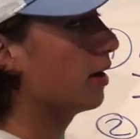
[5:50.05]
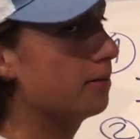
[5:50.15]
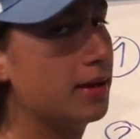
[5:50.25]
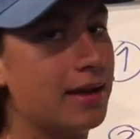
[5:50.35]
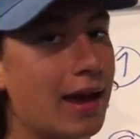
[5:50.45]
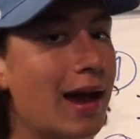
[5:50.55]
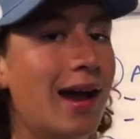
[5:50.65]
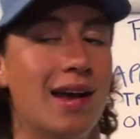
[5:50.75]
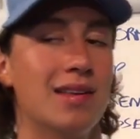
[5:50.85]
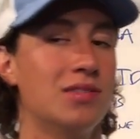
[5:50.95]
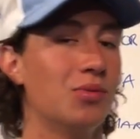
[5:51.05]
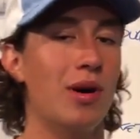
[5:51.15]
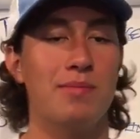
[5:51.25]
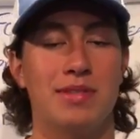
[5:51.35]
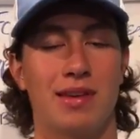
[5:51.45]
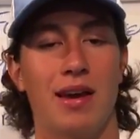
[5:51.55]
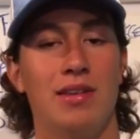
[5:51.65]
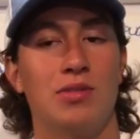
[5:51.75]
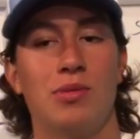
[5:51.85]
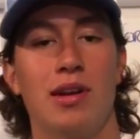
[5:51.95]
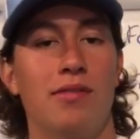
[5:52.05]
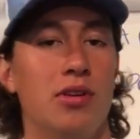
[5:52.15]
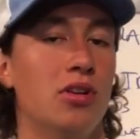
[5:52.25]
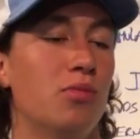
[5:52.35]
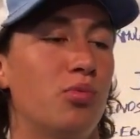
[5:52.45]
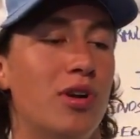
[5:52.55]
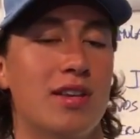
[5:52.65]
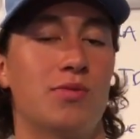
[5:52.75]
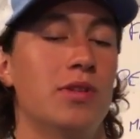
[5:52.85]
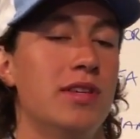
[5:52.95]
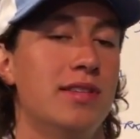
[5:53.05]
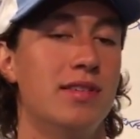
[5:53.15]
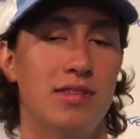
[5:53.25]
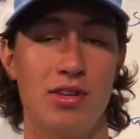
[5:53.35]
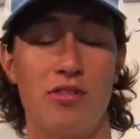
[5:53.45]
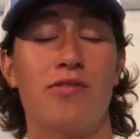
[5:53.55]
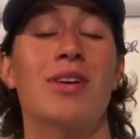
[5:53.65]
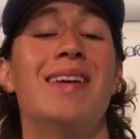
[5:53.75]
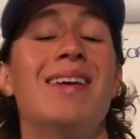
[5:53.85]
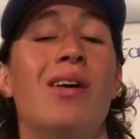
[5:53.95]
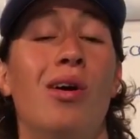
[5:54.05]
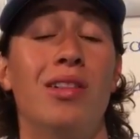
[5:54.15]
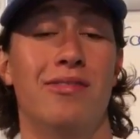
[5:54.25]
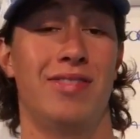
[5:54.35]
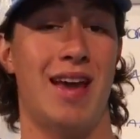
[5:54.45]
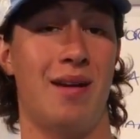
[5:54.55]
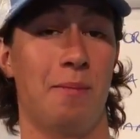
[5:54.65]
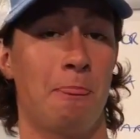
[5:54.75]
how to make ads, websites, whatever, press releases, forget all of that.